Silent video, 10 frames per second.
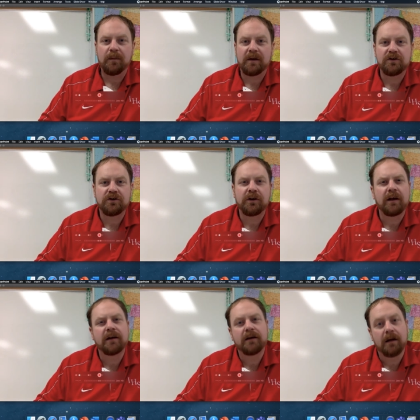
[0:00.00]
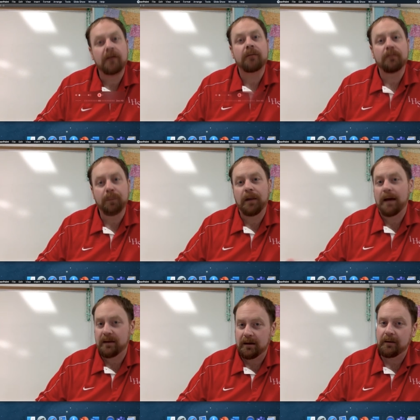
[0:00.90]
Make sure you get it done
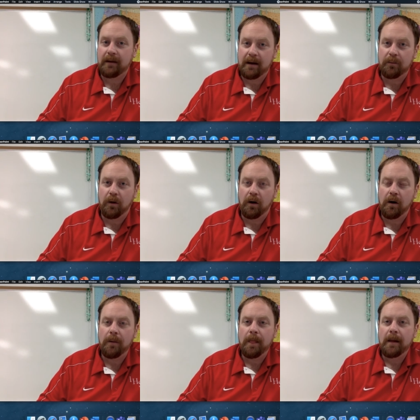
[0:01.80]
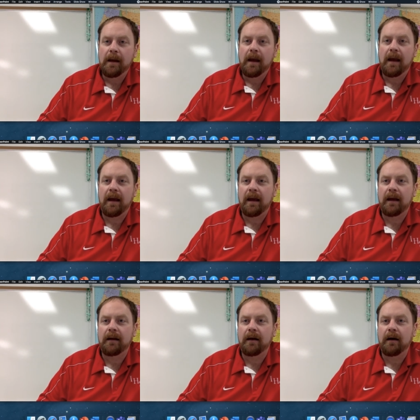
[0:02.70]
by the end of the day tomorrow.
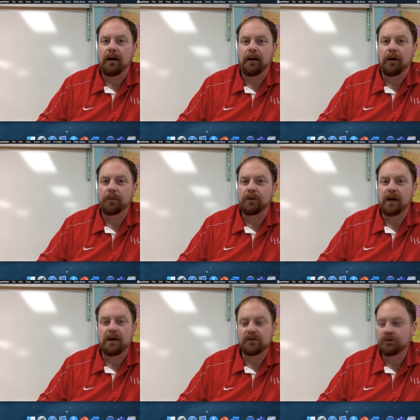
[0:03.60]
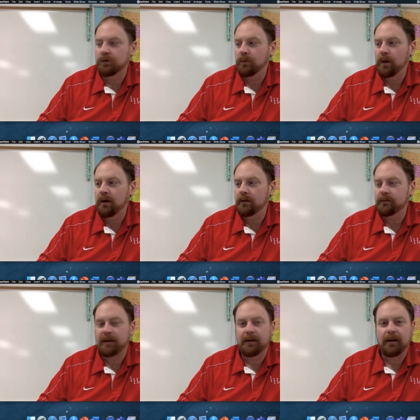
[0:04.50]
And uh, I hope you guys are doing well and
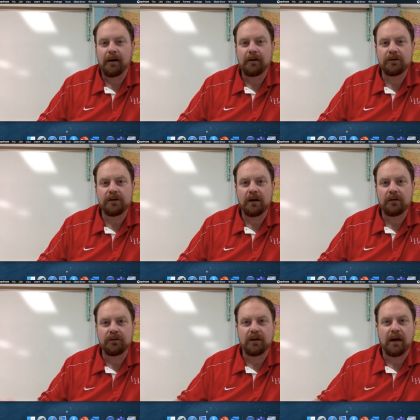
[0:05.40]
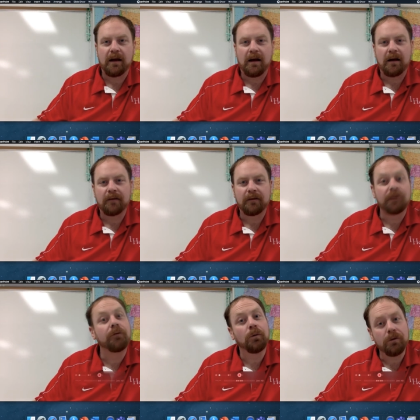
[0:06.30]
taking care of yourselves. And I look
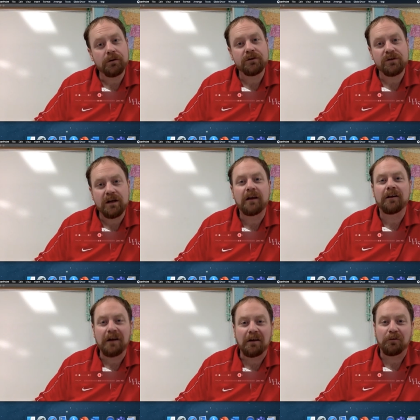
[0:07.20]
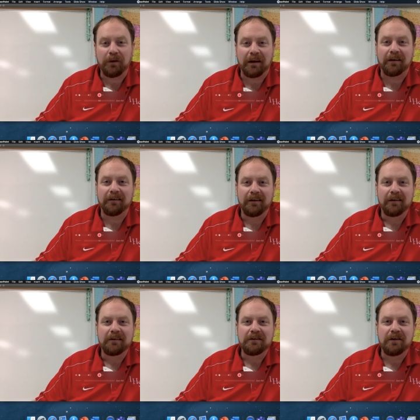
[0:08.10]
forward to seeing you next week.
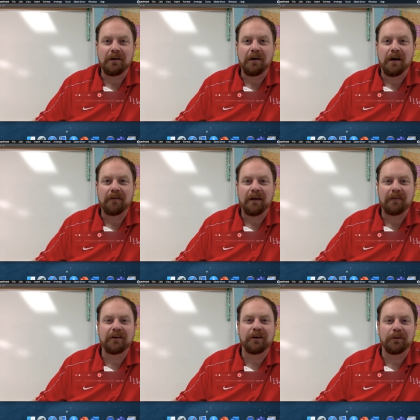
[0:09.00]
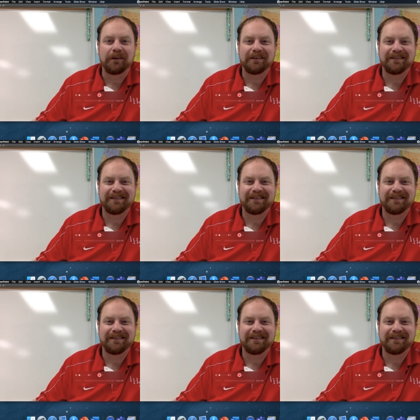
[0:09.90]
So have, have a good one.